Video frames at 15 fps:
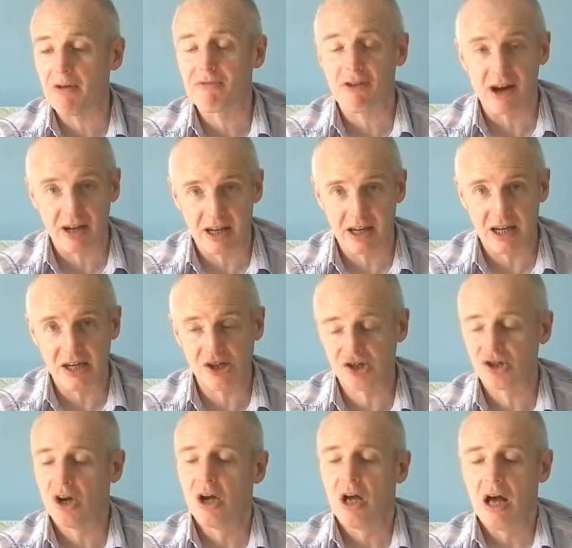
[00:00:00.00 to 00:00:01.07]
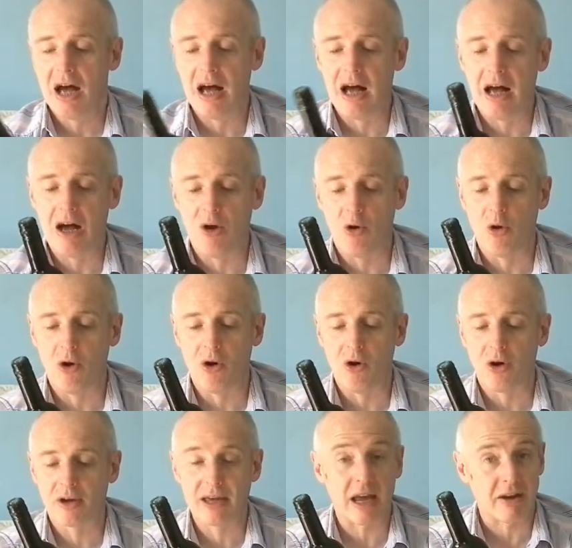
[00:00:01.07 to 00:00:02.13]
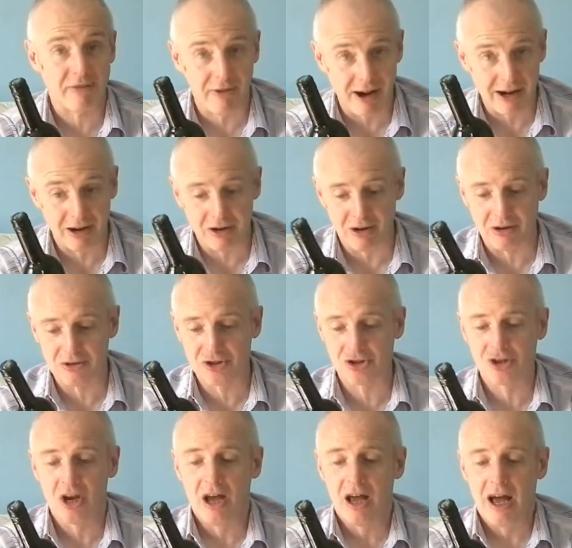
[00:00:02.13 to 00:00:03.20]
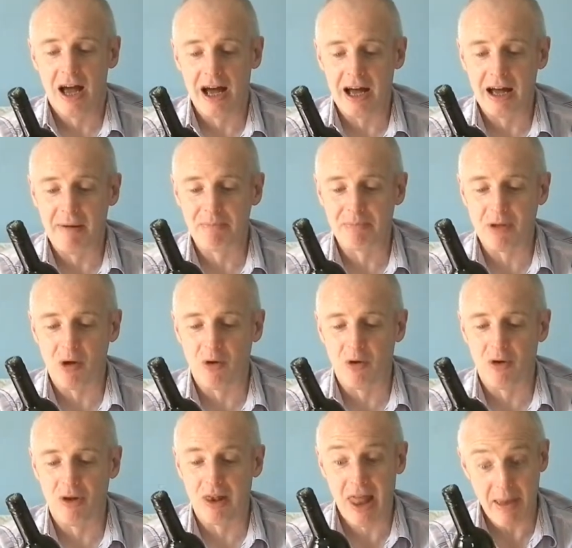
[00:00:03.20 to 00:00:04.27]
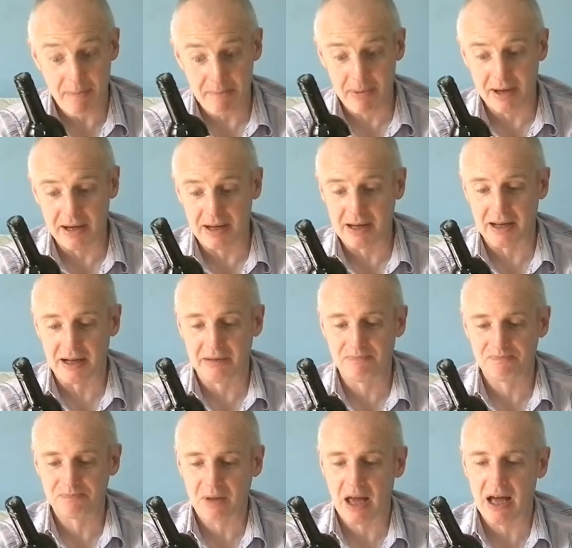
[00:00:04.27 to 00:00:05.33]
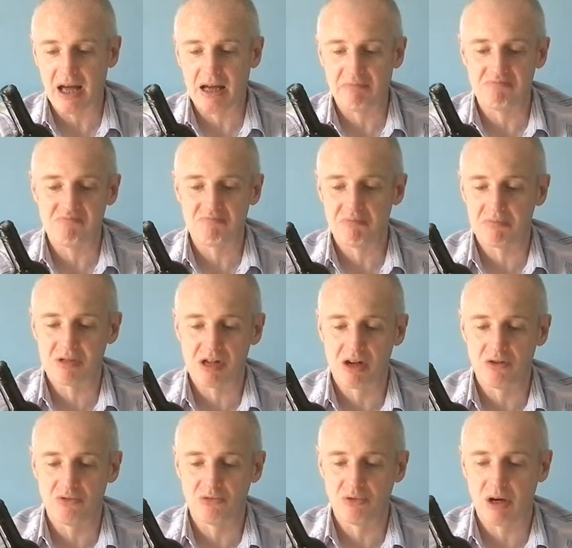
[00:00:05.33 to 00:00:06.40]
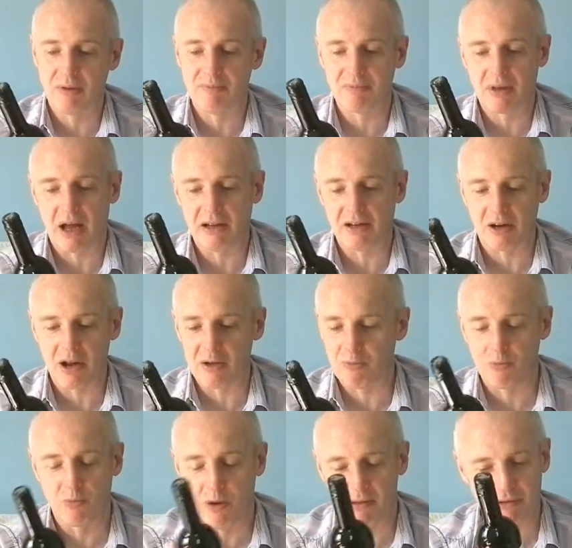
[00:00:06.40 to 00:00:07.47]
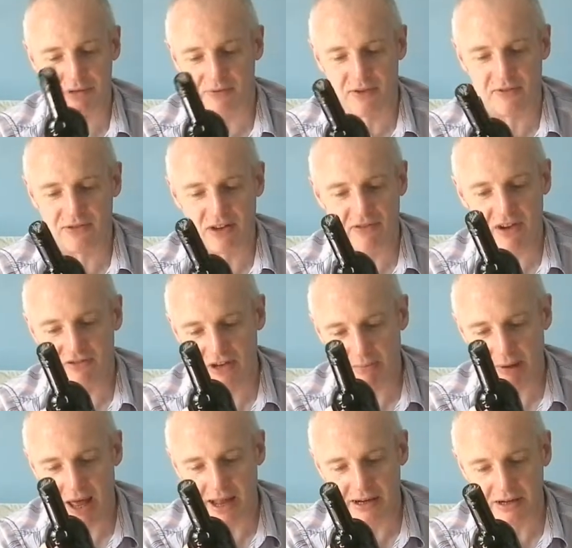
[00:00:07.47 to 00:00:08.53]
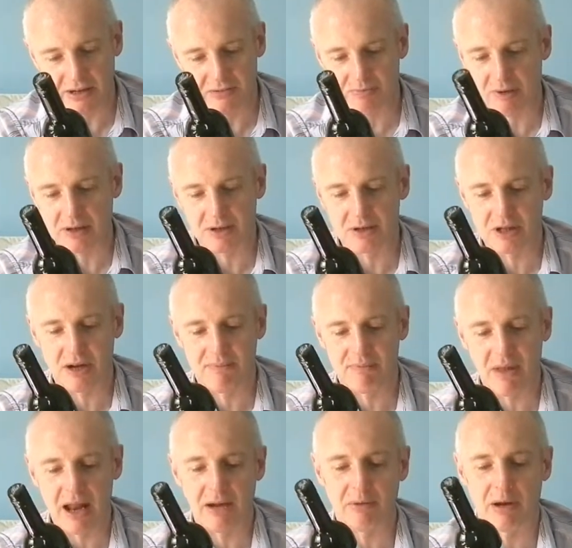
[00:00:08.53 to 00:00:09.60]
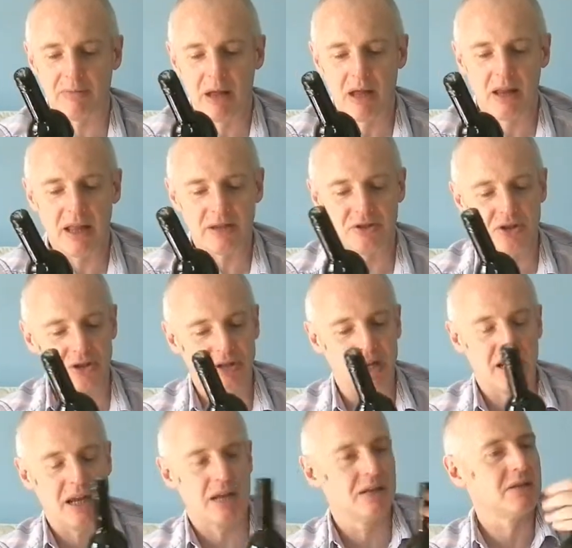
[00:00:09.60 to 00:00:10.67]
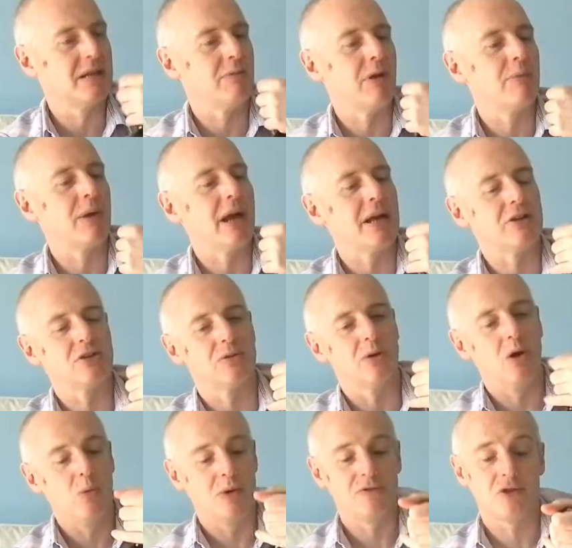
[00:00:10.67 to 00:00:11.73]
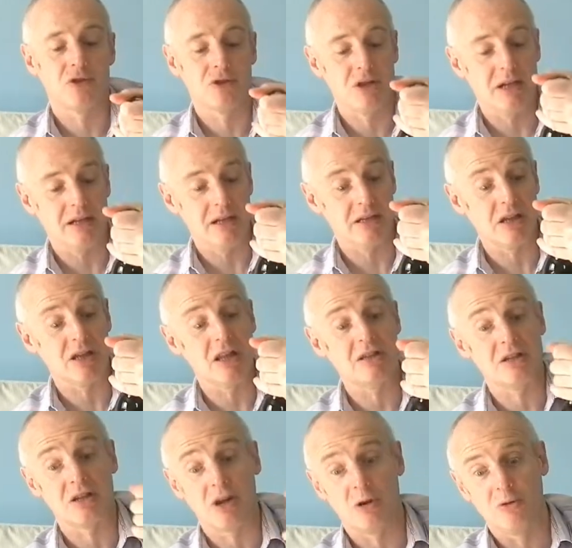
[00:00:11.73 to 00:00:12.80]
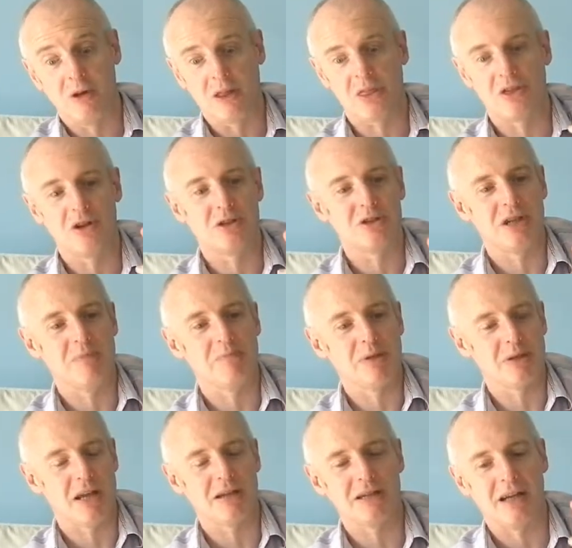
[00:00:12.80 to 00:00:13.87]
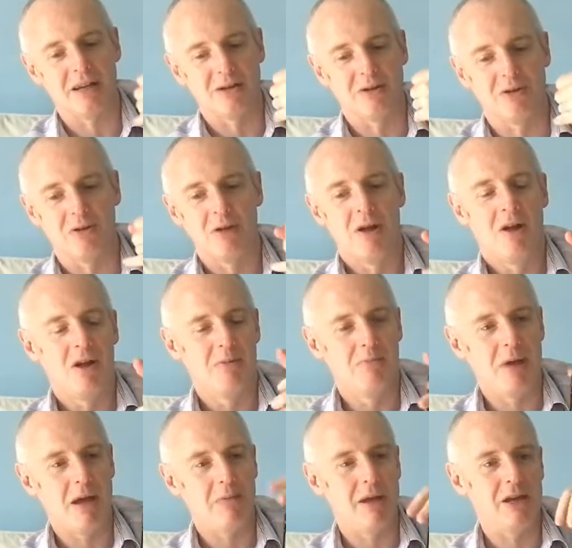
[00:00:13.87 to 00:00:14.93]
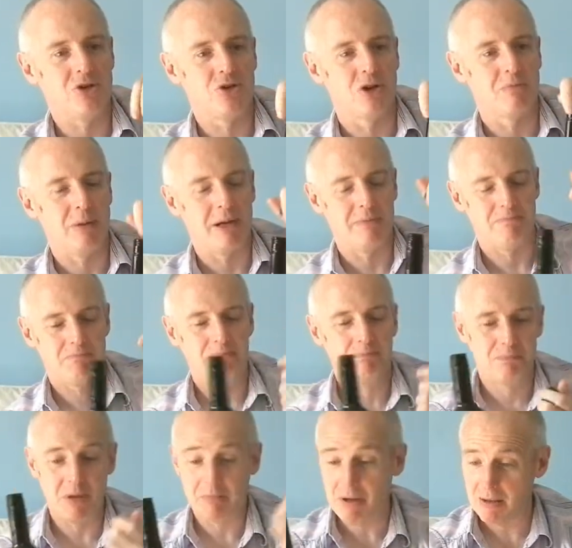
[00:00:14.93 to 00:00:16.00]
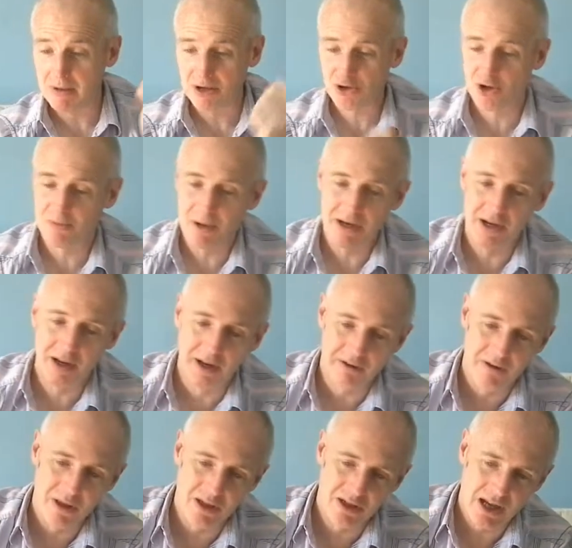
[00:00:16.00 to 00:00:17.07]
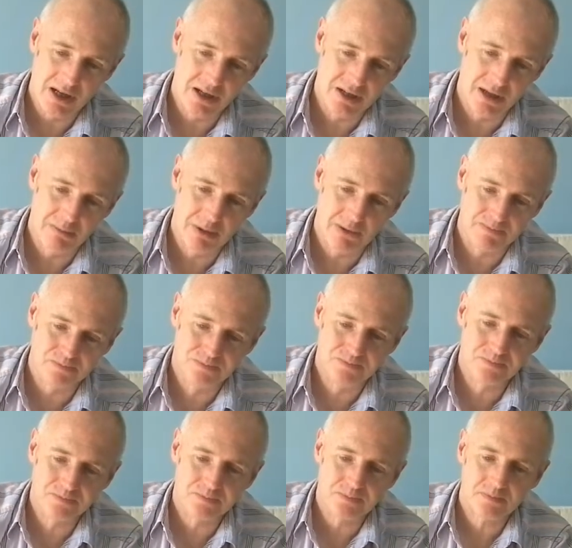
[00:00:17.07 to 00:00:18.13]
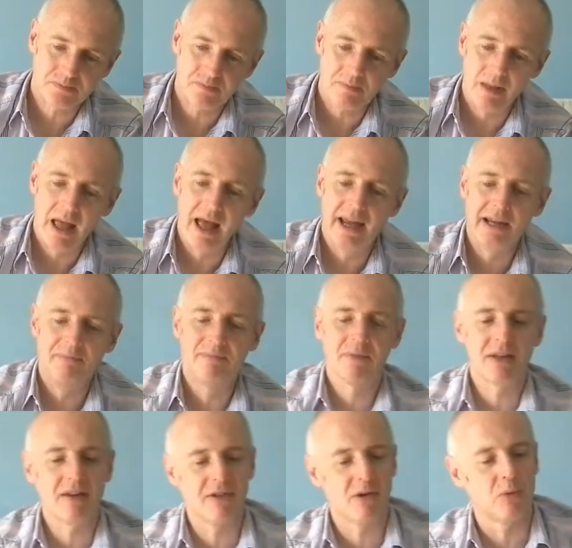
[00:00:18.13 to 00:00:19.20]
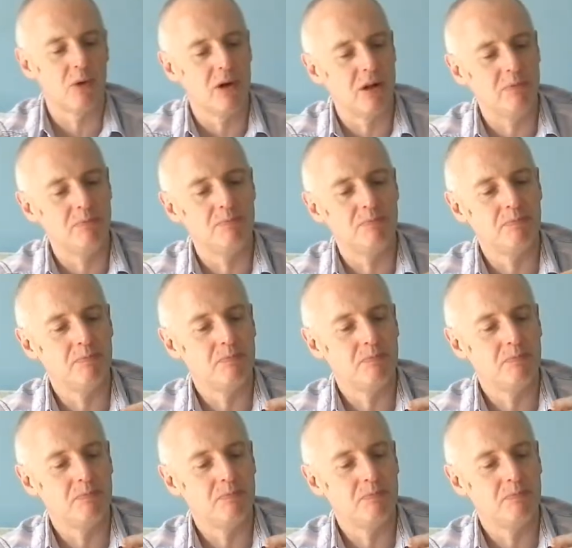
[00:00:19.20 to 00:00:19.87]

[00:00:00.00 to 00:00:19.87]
Blaufränkisch or Kekfrankosch or Lemberger. I don't know whether it's a 50-50 blend, but anyway, let's just dig in and see where we get to. Oh, I've just seen it. This is only 13% alcohol. Maybe it should have been earlier in the tasting, but hey, give it a whirl.